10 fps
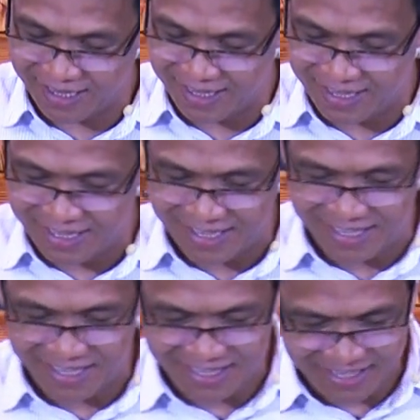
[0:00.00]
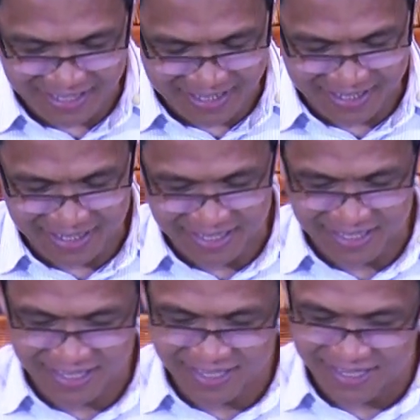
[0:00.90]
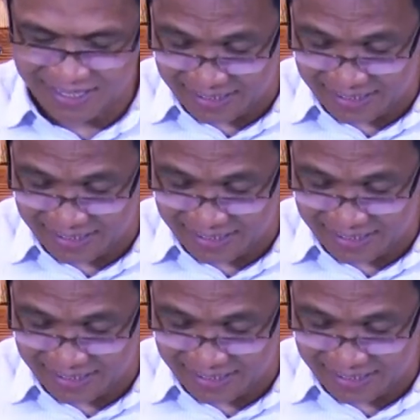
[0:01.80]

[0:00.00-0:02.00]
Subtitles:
(silence)